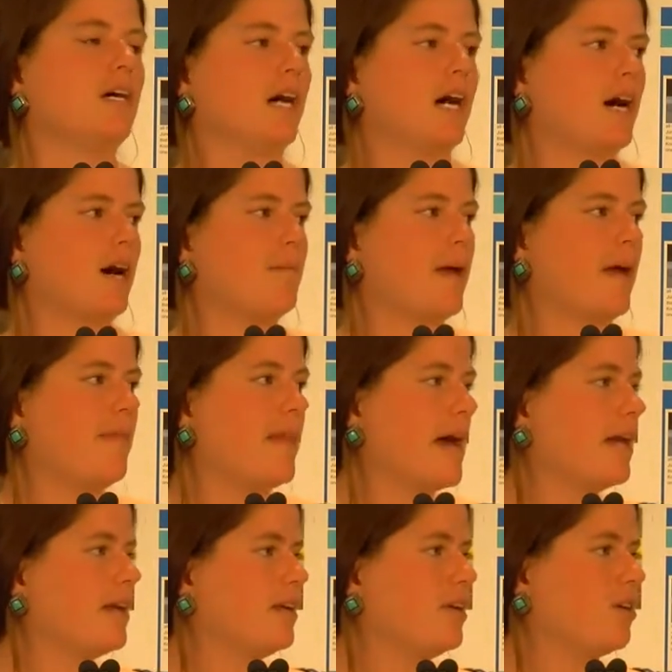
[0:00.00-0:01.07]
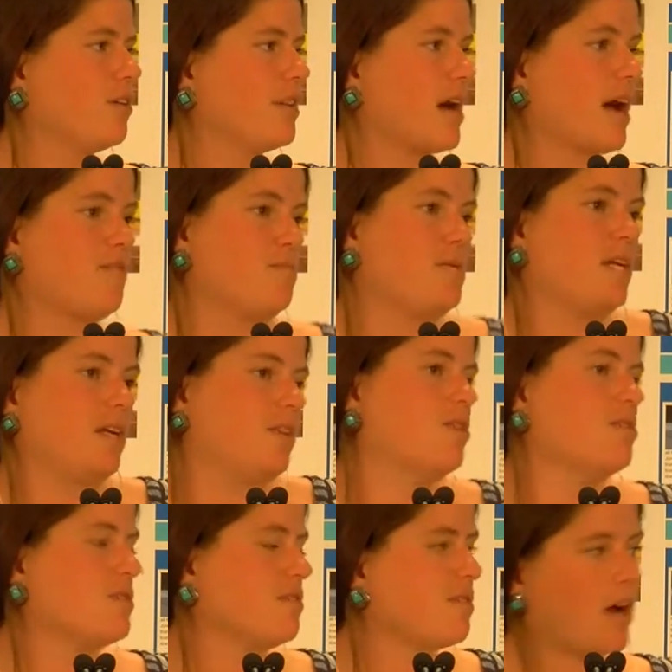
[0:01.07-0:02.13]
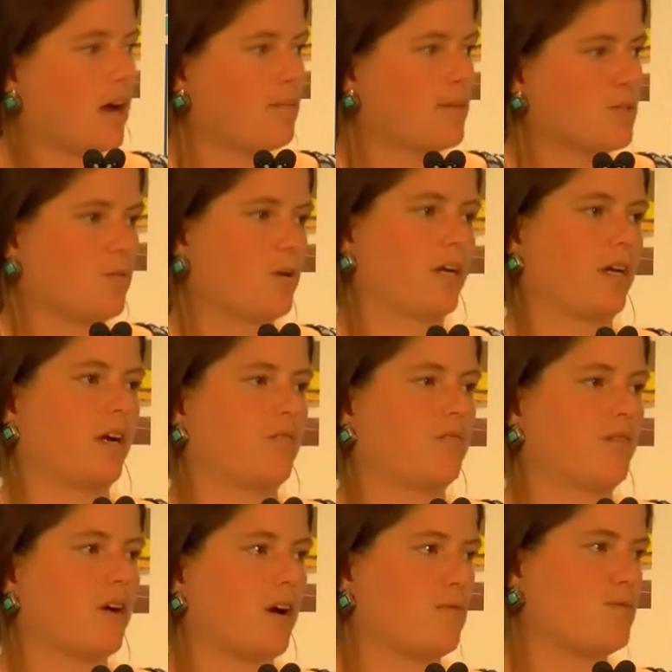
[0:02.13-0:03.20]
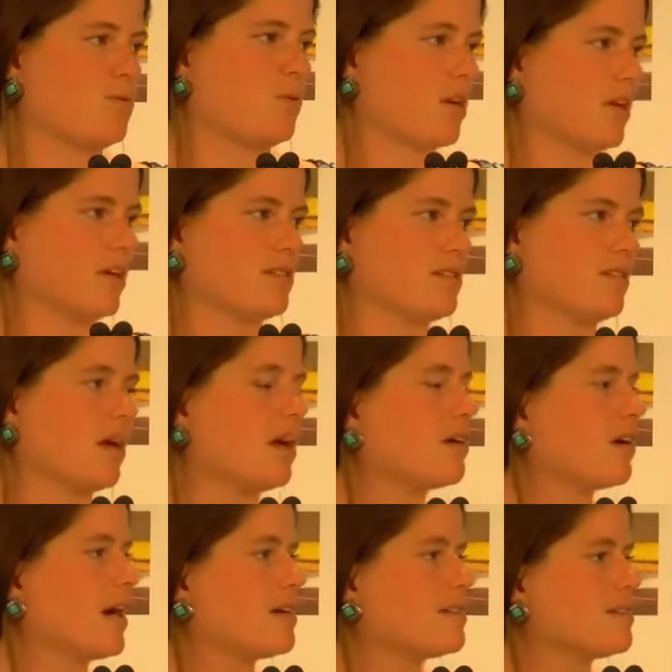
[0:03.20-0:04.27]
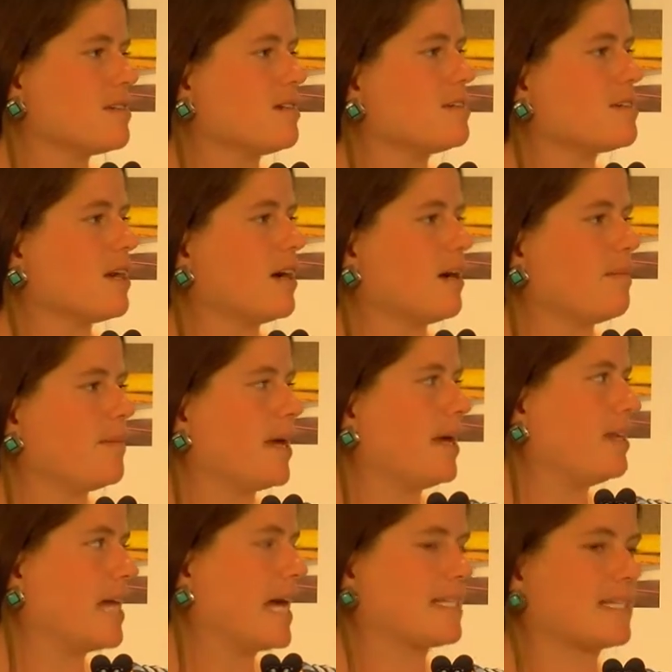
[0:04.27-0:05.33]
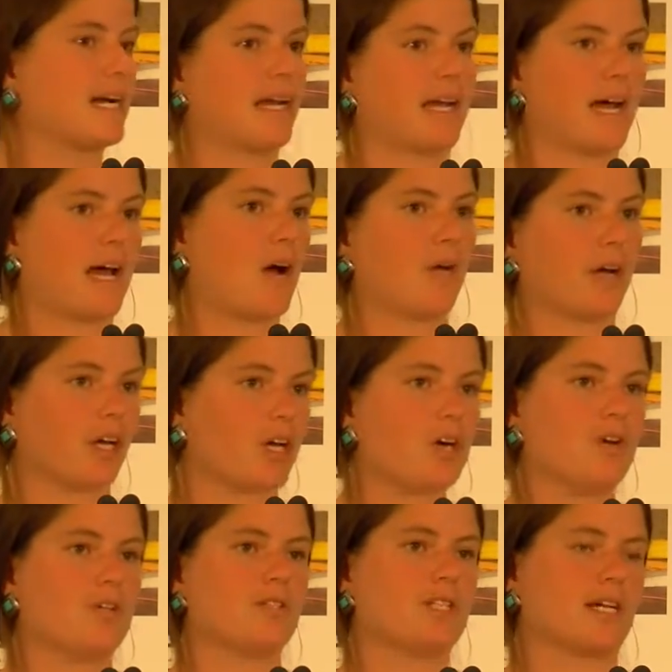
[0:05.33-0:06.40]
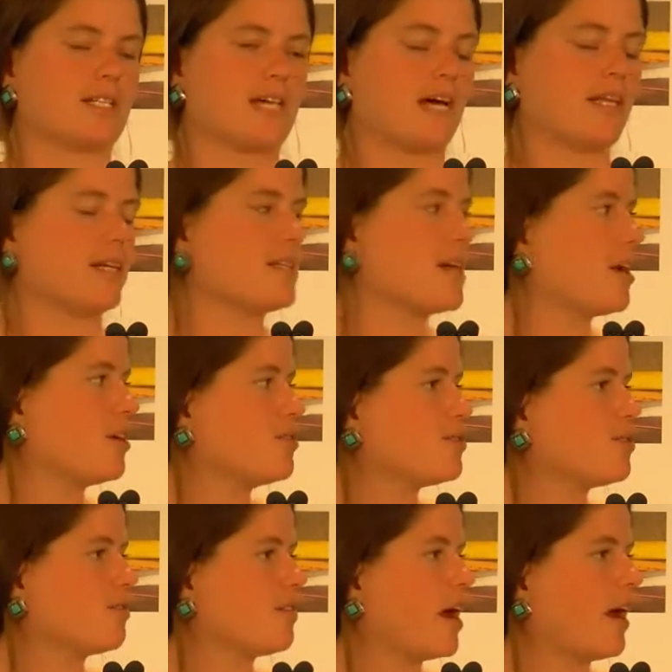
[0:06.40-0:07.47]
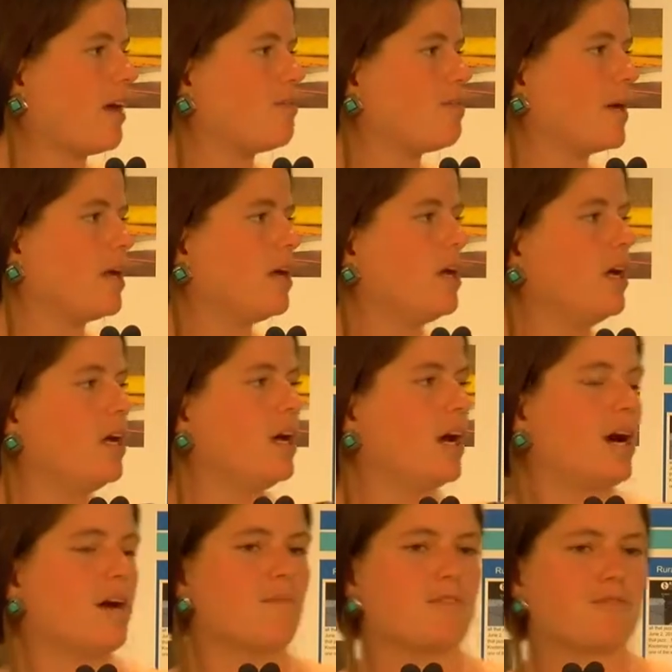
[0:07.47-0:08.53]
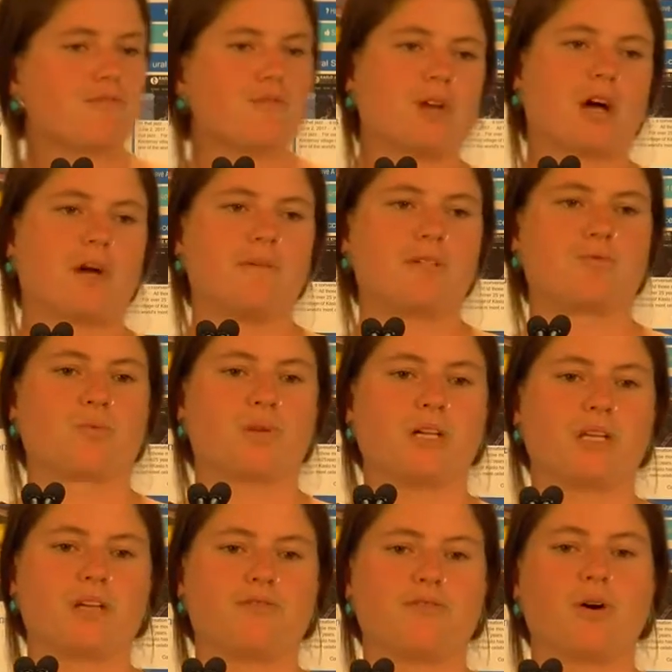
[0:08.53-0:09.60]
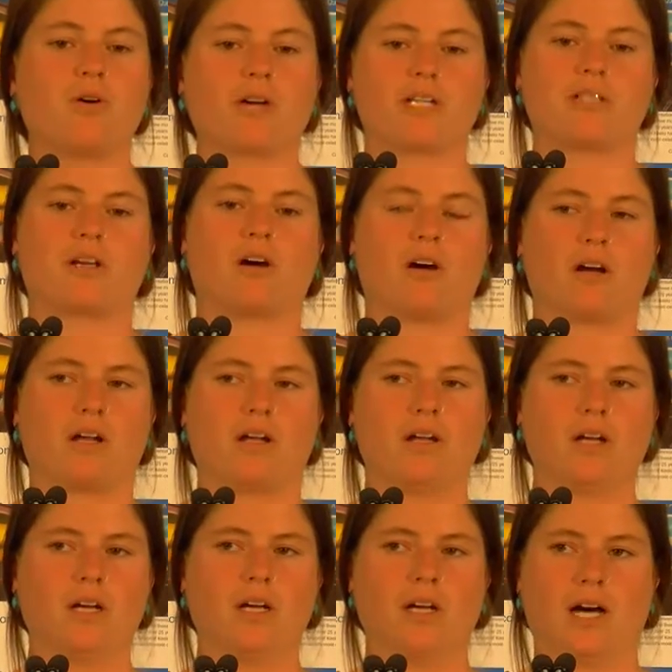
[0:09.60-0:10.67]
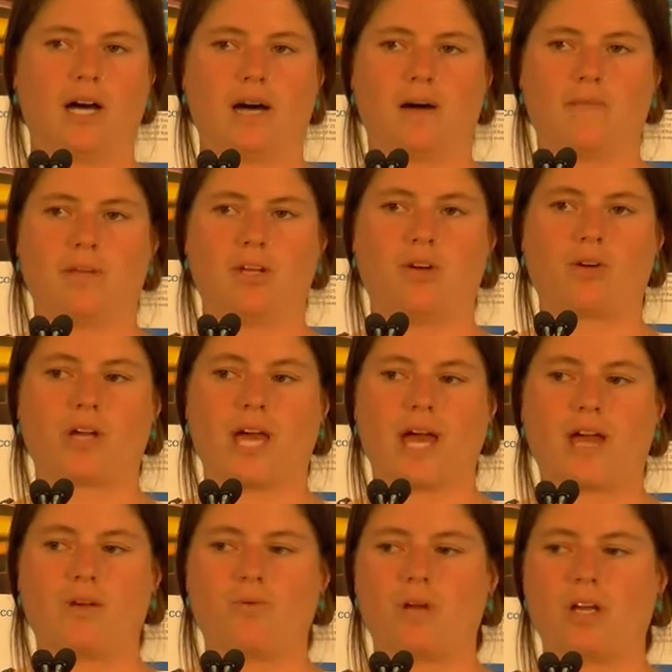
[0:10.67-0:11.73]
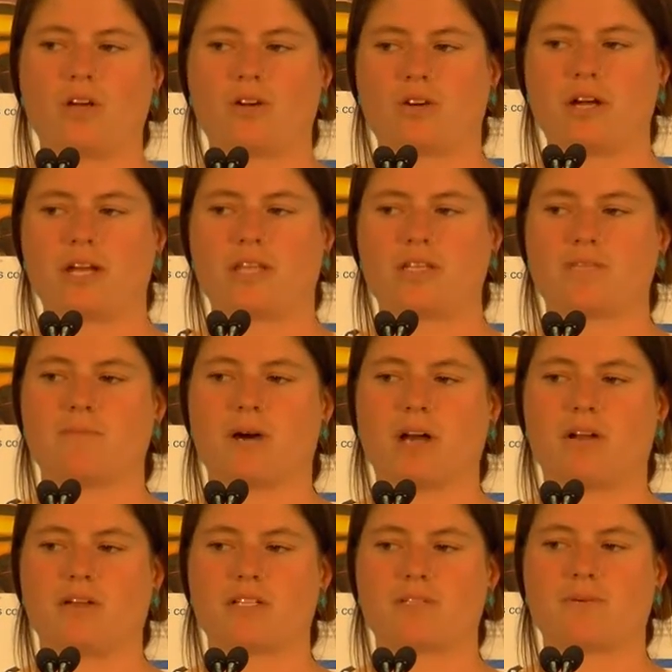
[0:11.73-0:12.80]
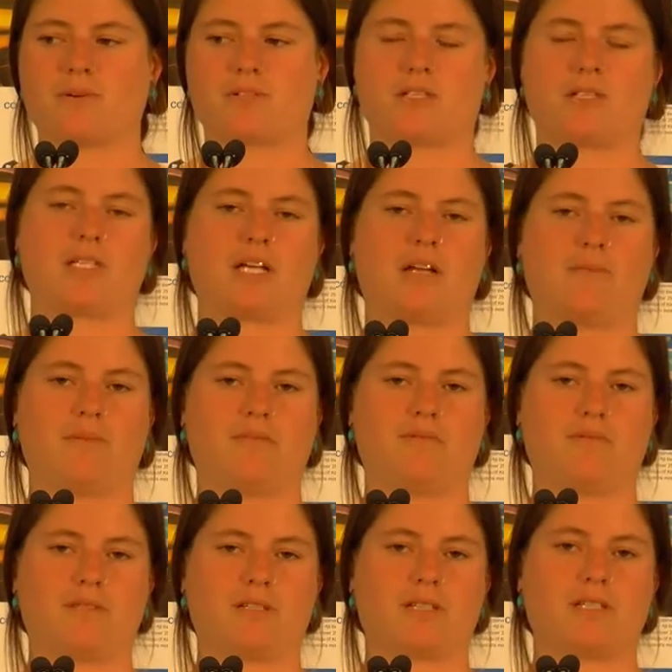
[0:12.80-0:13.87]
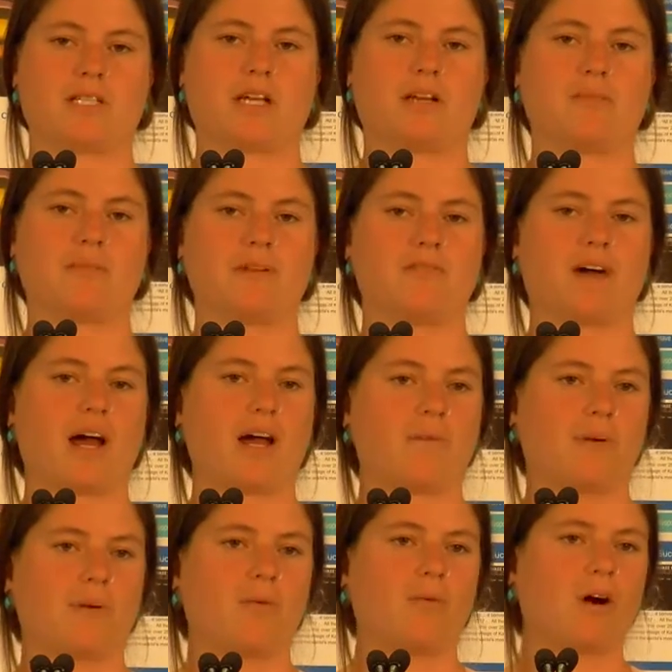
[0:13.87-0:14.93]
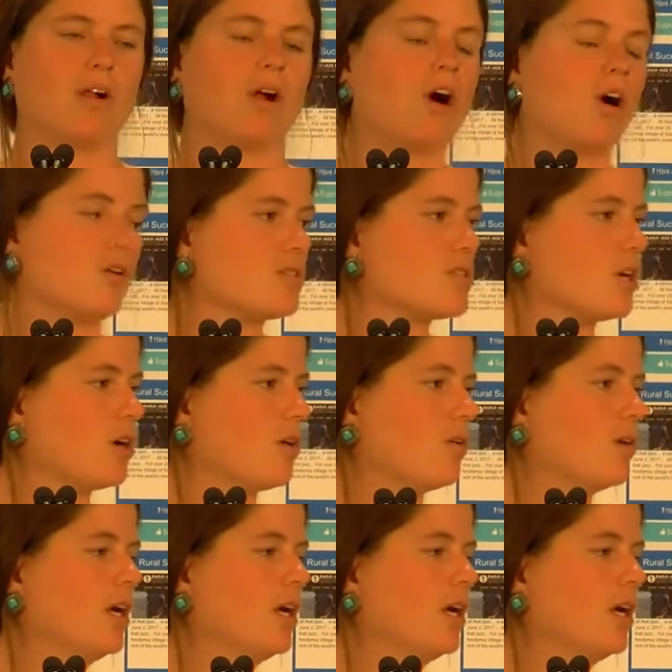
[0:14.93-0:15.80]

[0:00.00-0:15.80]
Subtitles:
And that, I've been in those environments working on farms, working in slaughterhouses, and that's kind of how it goes. That's how you survive. But the Food Hub is really focused on, can we create this model that's both sustainably viable while also